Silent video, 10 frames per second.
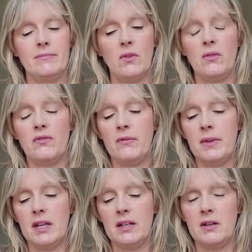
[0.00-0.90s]
Well, for
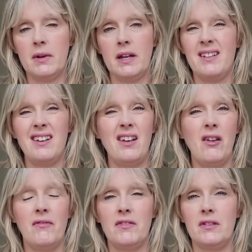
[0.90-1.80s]
me anyway,
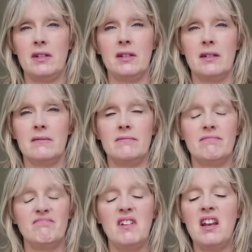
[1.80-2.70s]
love doing that.
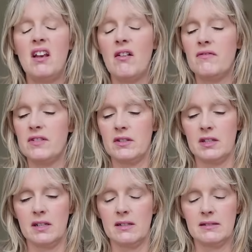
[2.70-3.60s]
Love doing
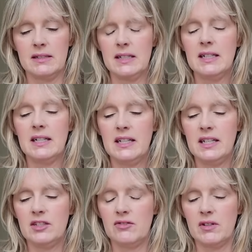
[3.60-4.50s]
that.
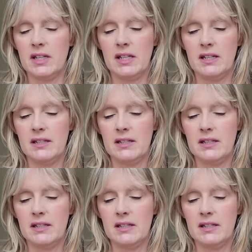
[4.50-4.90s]
Literally,